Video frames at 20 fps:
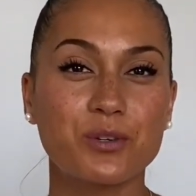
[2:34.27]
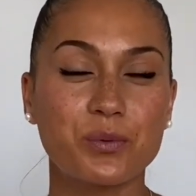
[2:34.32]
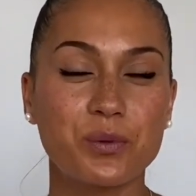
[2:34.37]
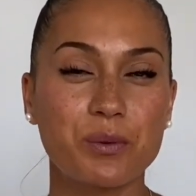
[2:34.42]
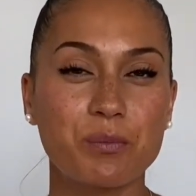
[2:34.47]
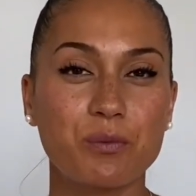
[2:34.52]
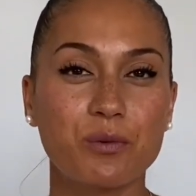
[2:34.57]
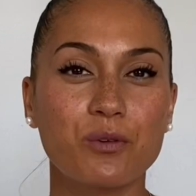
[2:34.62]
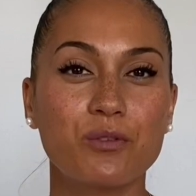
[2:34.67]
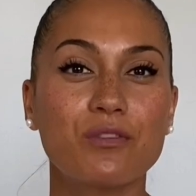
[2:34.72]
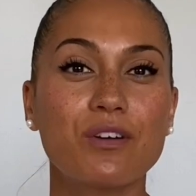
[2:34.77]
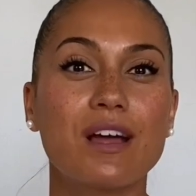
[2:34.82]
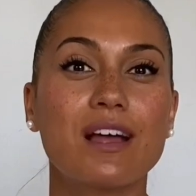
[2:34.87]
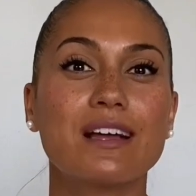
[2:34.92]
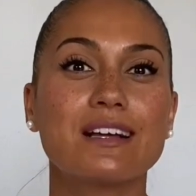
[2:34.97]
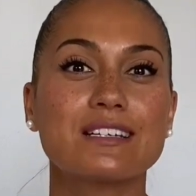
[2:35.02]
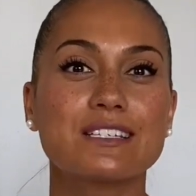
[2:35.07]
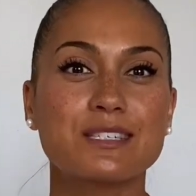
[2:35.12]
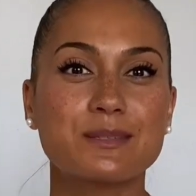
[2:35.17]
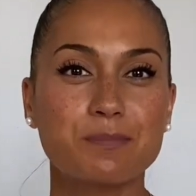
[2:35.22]
remove,
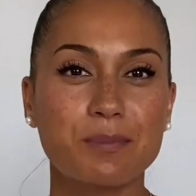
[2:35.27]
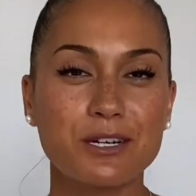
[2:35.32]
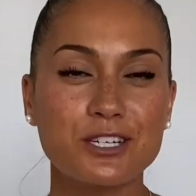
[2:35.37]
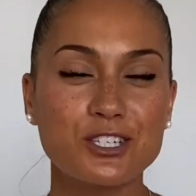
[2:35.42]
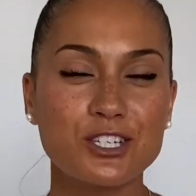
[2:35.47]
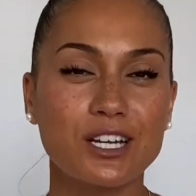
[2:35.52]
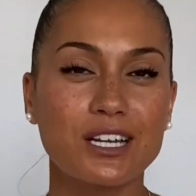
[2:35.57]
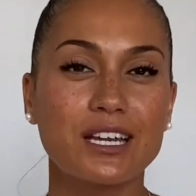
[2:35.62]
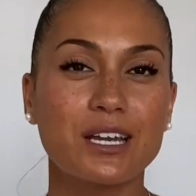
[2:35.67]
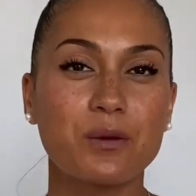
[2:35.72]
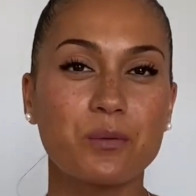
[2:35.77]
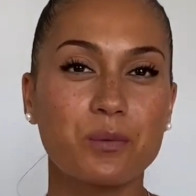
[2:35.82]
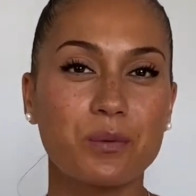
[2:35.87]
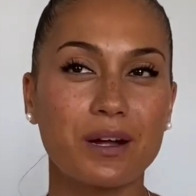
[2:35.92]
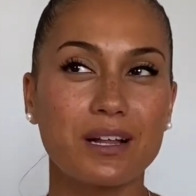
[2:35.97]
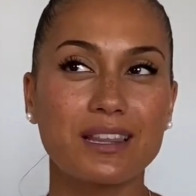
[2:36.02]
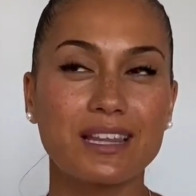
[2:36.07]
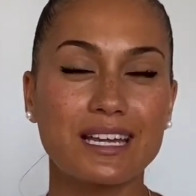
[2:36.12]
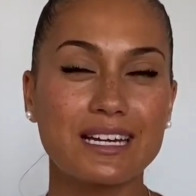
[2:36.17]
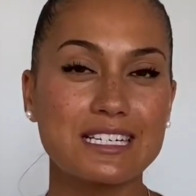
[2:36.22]
especially
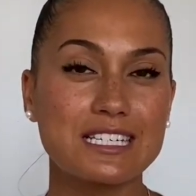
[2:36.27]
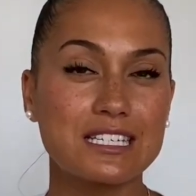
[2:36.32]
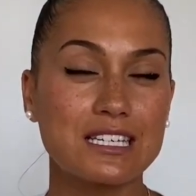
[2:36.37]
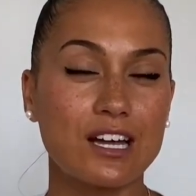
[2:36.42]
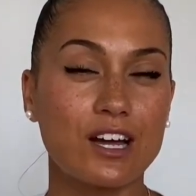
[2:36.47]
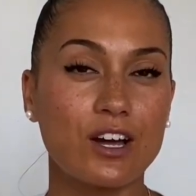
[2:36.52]
when there's